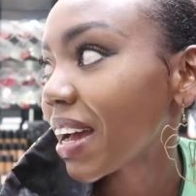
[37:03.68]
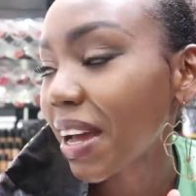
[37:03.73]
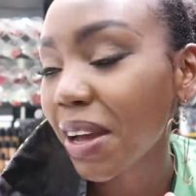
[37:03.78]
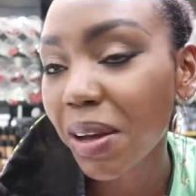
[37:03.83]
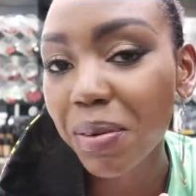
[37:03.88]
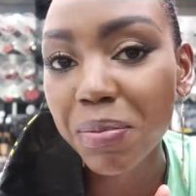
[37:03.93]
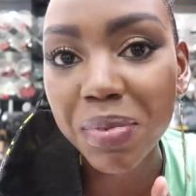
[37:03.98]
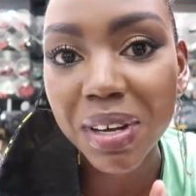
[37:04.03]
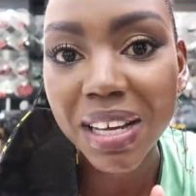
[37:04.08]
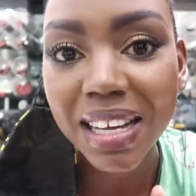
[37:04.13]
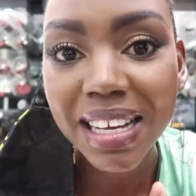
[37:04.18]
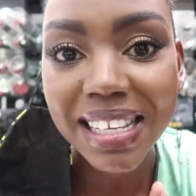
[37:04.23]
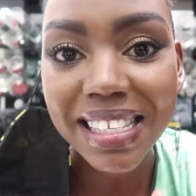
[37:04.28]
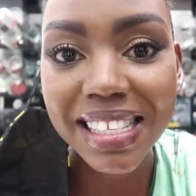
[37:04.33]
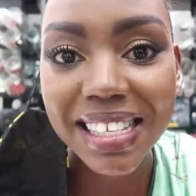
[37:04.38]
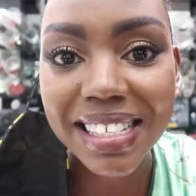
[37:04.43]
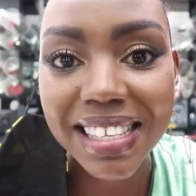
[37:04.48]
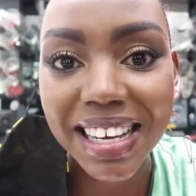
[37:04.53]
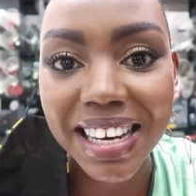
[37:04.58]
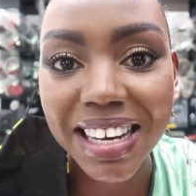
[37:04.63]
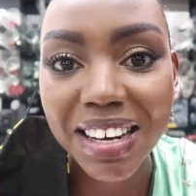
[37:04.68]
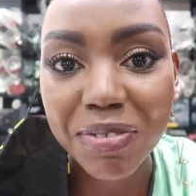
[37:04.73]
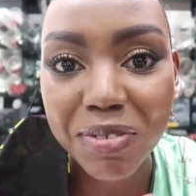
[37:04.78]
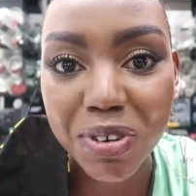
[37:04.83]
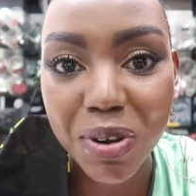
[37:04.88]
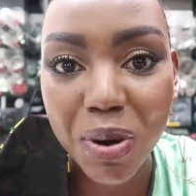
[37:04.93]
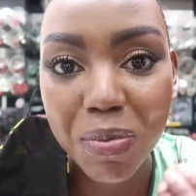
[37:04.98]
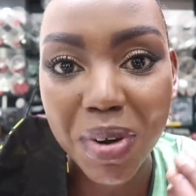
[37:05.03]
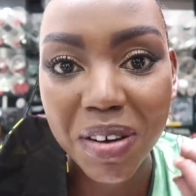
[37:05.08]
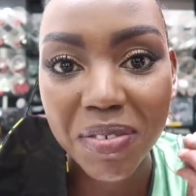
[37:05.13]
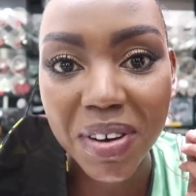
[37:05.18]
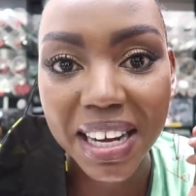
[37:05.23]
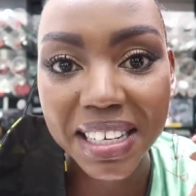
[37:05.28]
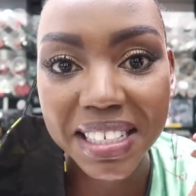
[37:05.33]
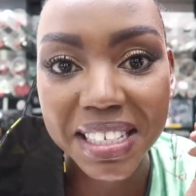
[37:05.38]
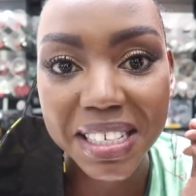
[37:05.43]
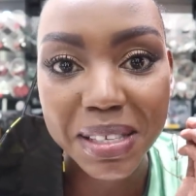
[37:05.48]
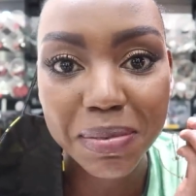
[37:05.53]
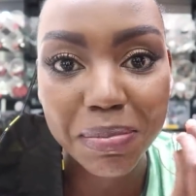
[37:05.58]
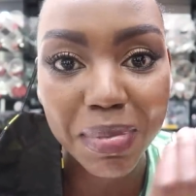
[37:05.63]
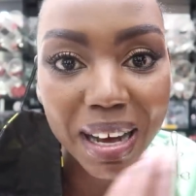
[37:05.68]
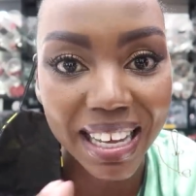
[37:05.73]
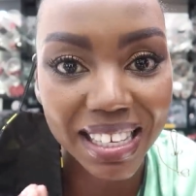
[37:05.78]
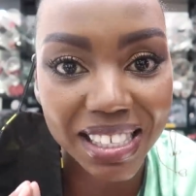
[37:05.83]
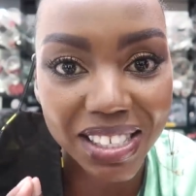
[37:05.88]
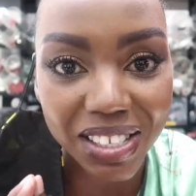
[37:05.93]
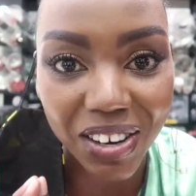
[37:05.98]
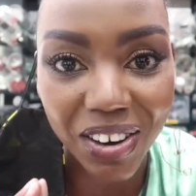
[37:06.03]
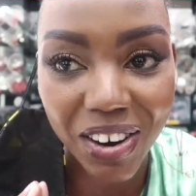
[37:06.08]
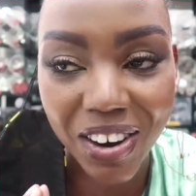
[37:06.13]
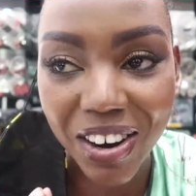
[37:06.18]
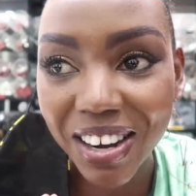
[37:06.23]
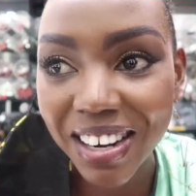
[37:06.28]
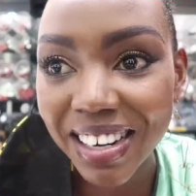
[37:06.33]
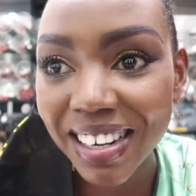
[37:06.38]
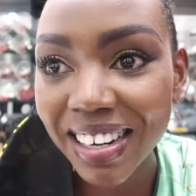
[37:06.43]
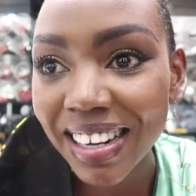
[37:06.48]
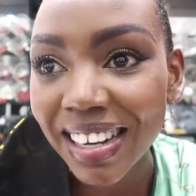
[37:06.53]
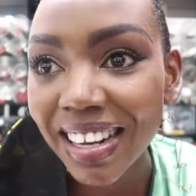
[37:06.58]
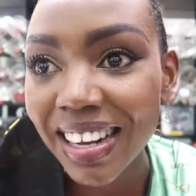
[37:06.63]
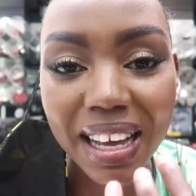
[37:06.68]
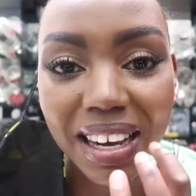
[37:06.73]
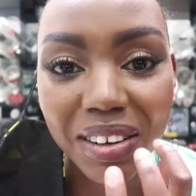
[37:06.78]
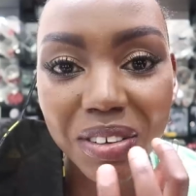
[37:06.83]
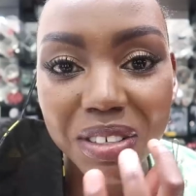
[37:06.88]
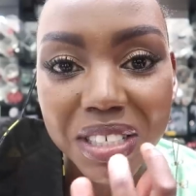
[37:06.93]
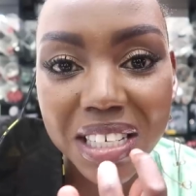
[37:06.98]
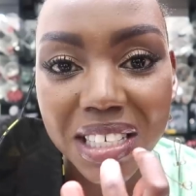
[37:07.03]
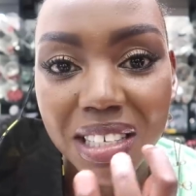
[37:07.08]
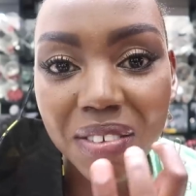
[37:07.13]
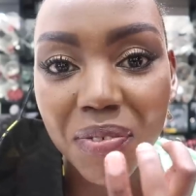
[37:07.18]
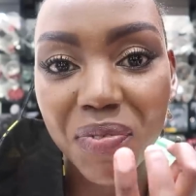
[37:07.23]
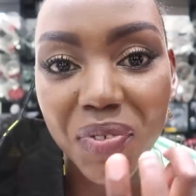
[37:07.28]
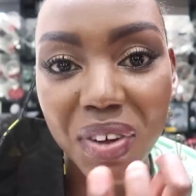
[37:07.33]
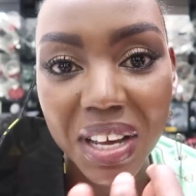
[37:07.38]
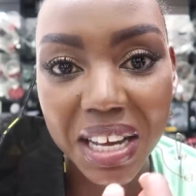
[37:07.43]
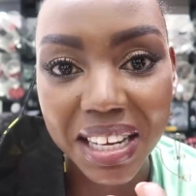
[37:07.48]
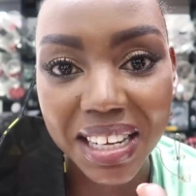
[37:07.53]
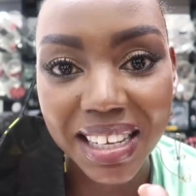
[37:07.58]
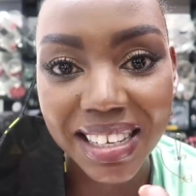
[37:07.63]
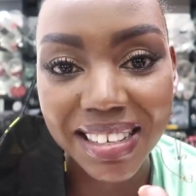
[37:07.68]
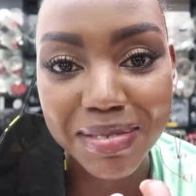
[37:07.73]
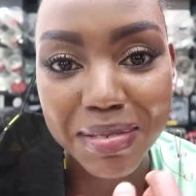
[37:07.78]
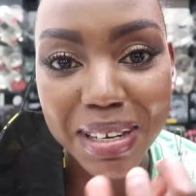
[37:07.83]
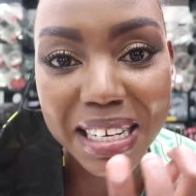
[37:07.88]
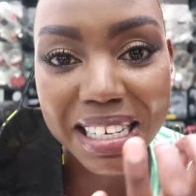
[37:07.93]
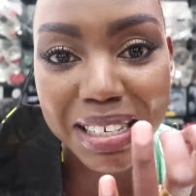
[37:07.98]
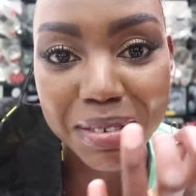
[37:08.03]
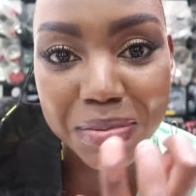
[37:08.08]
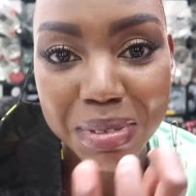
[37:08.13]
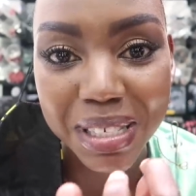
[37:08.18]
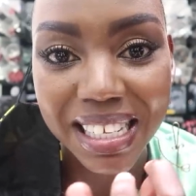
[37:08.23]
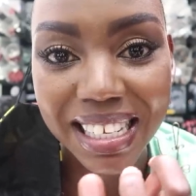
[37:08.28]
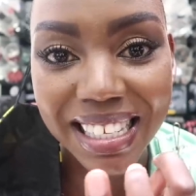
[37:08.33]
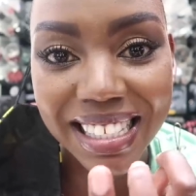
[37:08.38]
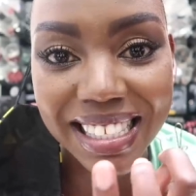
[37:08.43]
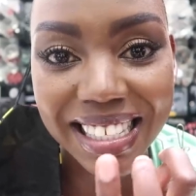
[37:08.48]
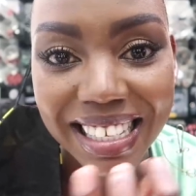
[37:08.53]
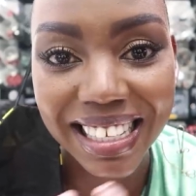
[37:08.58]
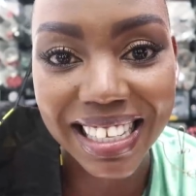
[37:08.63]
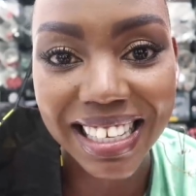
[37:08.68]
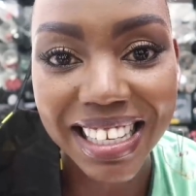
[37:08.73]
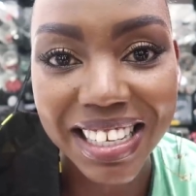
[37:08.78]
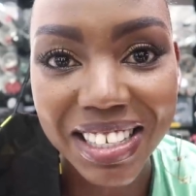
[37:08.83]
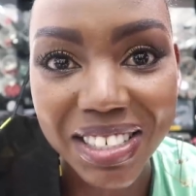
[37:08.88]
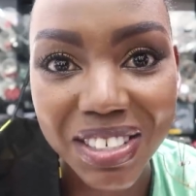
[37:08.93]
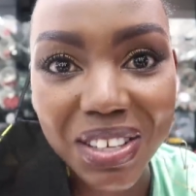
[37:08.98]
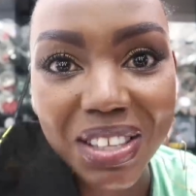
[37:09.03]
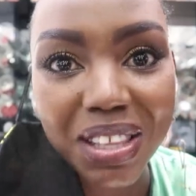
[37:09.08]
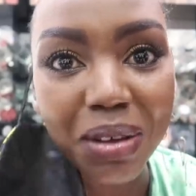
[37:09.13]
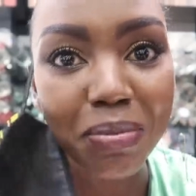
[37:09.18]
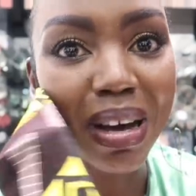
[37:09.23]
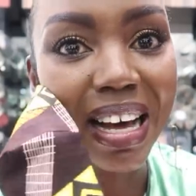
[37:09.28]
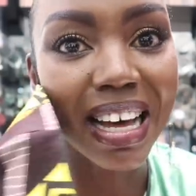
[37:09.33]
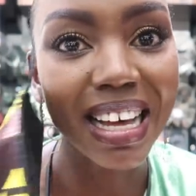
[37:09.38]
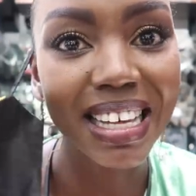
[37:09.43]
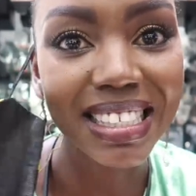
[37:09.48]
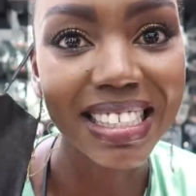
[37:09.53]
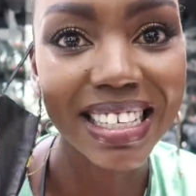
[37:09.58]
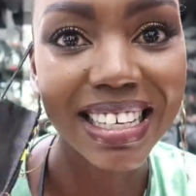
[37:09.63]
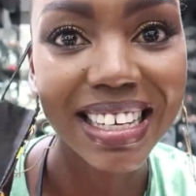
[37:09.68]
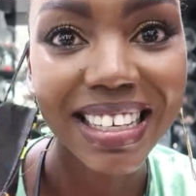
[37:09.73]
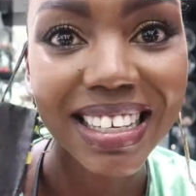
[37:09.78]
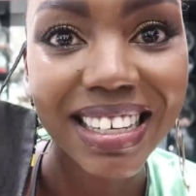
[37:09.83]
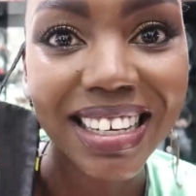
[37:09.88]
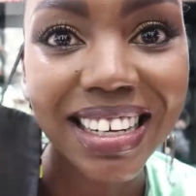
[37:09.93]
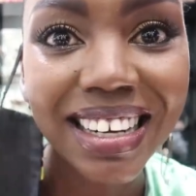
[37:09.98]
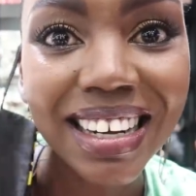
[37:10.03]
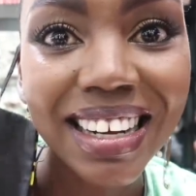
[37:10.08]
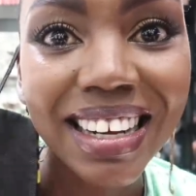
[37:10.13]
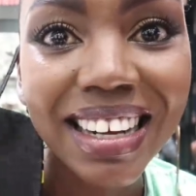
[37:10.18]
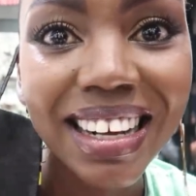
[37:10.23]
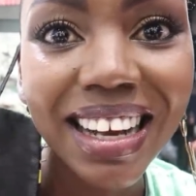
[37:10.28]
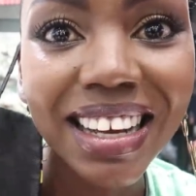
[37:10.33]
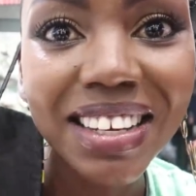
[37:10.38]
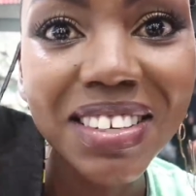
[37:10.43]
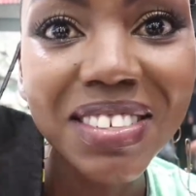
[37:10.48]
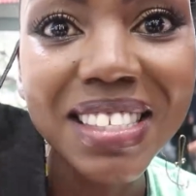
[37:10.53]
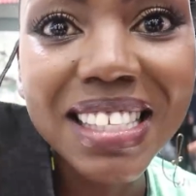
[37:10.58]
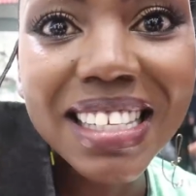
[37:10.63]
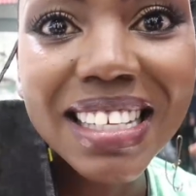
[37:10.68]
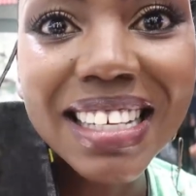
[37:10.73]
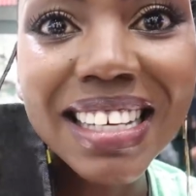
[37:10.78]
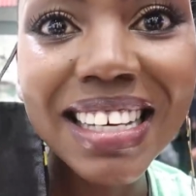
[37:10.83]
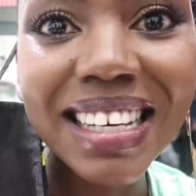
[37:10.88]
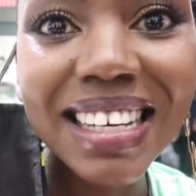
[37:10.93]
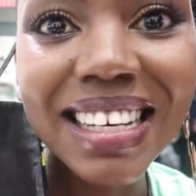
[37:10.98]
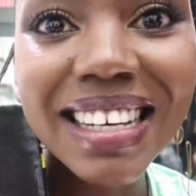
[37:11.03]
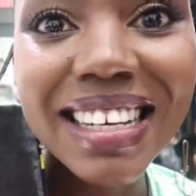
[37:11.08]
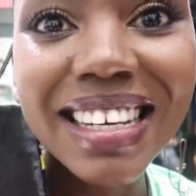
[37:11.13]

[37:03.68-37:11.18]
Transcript: time, since I left home, I've had this mask on and I could just feel my lipstick sticking to the mask. Can you see?